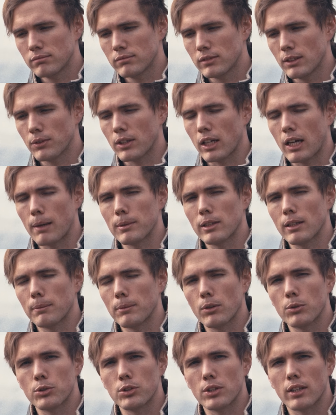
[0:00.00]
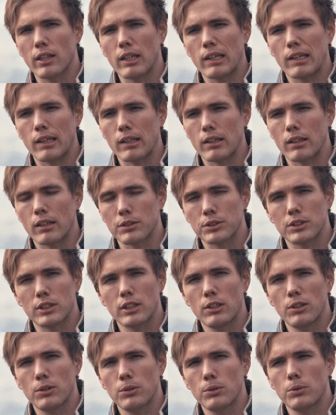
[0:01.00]
leave a comment, let me know what you think, and I'll see
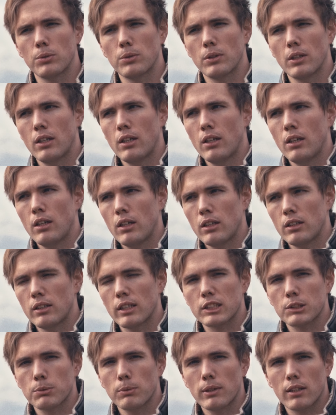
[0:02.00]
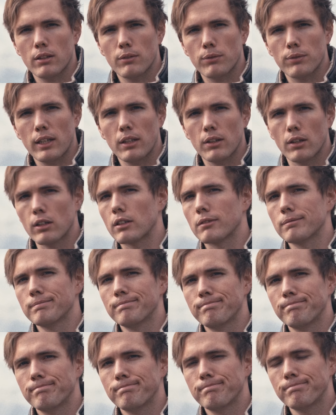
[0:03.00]
you next week in the flight log.